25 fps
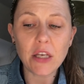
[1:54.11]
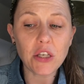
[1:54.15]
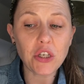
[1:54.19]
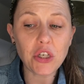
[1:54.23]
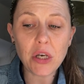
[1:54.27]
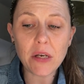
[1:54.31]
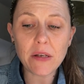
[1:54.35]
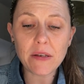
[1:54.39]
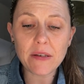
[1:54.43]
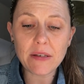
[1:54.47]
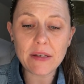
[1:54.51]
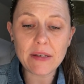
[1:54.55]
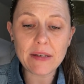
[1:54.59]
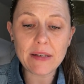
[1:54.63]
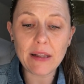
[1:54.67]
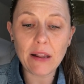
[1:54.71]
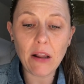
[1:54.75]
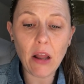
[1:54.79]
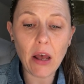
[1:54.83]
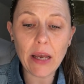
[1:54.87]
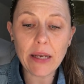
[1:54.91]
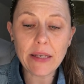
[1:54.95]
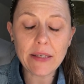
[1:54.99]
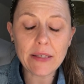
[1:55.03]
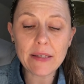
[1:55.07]
Just as
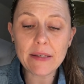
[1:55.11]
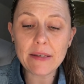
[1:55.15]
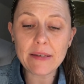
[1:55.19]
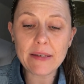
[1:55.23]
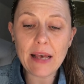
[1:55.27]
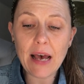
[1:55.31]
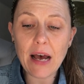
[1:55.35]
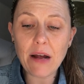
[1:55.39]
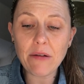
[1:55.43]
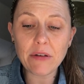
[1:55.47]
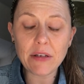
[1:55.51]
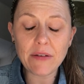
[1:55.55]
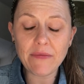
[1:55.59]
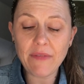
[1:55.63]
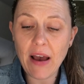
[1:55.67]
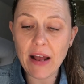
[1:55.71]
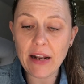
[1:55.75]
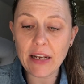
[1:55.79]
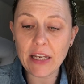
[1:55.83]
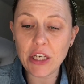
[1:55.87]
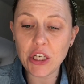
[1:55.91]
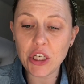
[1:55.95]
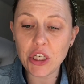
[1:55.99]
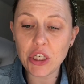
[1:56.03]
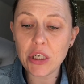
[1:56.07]
light and sound had
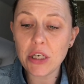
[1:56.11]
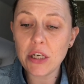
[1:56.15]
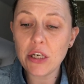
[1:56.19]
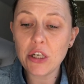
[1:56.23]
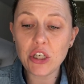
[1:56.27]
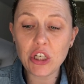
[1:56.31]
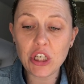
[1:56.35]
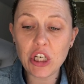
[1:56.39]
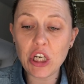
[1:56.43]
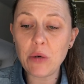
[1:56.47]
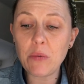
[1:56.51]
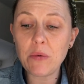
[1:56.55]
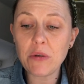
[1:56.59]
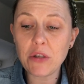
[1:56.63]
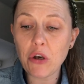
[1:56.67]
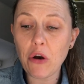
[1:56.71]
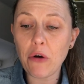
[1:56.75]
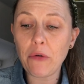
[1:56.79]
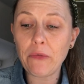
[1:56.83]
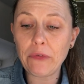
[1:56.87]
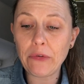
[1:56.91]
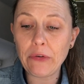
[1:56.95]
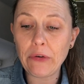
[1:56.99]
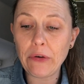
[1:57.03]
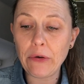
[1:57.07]
vanished, she was
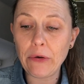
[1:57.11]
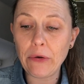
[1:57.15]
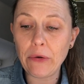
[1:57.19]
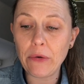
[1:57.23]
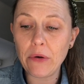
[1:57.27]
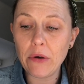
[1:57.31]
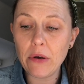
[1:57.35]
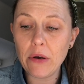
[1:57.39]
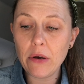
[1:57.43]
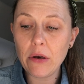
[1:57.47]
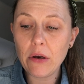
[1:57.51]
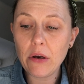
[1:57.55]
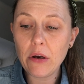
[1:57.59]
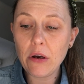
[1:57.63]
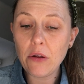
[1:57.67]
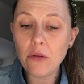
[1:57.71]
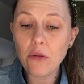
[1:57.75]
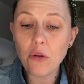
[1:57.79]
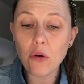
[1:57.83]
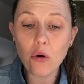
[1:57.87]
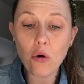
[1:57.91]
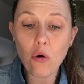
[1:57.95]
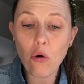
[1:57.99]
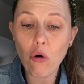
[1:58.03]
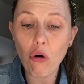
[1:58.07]
gone too.
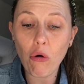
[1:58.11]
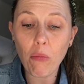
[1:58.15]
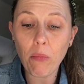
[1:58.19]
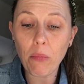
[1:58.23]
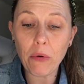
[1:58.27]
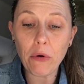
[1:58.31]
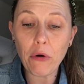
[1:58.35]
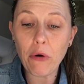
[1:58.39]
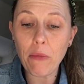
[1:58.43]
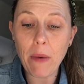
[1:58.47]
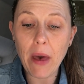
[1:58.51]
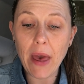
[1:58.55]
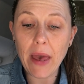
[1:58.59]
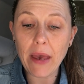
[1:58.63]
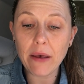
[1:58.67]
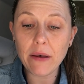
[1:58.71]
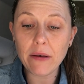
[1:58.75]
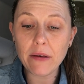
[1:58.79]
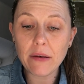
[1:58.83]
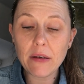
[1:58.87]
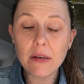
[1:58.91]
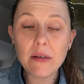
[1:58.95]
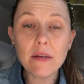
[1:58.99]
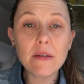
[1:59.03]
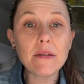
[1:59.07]
The Corporal Meg
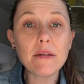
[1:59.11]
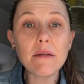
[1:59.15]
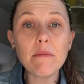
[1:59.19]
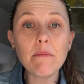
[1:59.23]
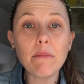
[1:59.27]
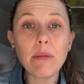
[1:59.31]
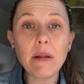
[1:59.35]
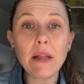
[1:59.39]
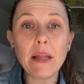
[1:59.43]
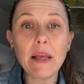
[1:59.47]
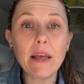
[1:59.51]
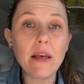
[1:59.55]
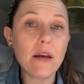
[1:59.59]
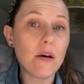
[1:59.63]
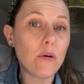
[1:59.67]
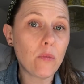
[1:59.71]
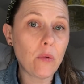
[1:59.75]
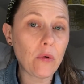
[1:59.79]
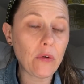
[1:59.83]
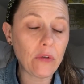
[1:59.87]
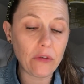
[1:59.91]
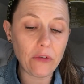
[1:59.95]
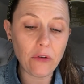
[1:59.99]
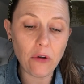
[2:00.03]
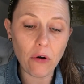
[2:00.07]
simply
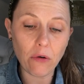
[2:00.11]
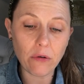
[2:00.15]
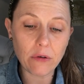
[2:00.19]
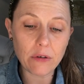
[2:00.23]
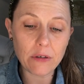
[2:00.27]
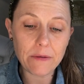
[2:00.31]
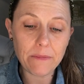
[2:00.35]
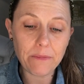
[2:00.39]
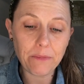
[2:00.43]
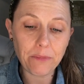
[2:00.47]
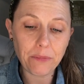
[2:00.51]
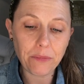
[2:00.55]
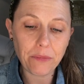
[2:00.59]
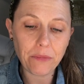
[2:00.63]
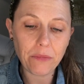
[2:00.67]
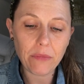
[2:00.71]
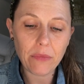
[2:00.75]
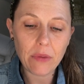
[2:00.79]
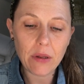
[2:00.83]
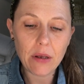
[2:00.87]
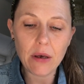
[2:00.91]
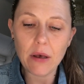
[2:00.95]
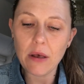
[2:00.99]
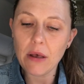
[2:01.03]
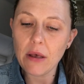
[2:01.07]
was not.
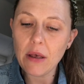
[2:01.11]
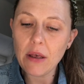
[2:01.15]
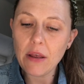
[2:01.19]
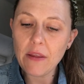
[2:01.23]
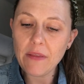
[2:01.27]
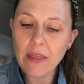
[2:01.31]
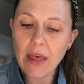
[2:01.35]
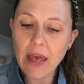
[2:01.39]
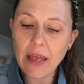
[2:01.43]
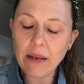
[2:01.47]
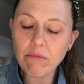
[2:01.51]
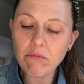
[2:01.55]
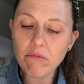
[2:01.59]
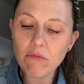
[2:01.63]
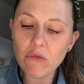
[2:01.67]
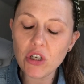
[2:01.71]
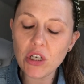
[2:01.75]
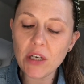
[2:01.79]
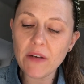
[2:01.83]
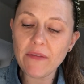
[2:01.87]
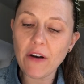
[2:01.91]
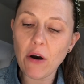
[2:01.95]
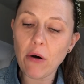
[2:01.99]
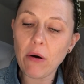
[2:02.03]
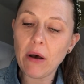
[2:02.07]
Then
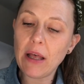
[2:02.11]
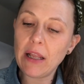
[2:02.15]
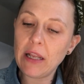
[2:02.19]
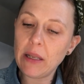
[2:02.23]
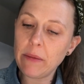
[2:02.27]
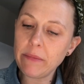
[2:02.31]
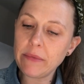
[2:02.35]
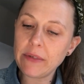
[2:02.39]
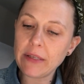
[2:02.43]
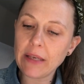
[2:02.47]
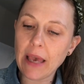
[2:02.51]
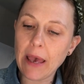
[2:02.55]
she felt her limbs